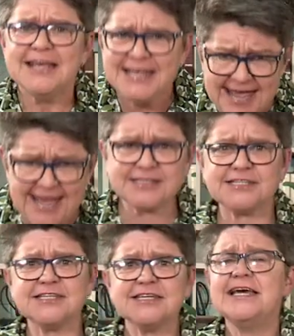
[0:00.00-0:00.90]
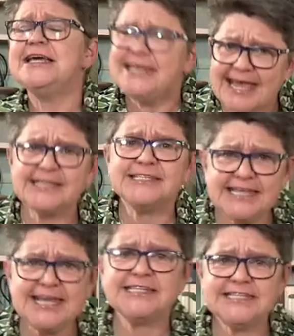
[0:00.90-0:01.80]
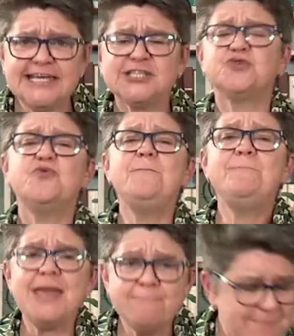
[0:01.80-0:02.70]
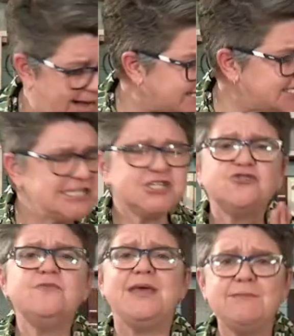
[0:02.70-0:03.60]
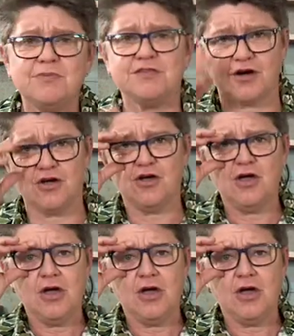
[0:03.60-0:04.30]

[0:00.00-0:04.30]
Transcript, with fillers: Yes, yes, yes, yes. Remember, just remember though.